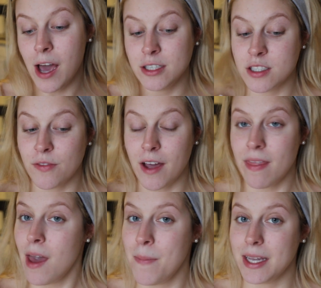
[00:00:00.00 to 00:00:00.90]
I just
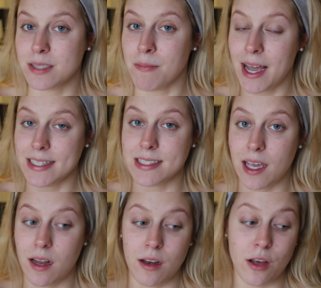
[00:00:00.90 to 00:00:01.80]
find that it makes my
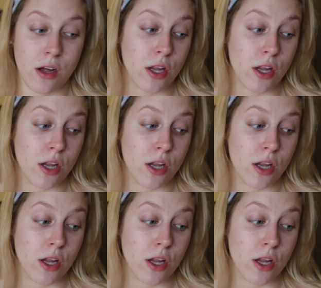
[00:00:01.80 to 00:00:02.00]
skin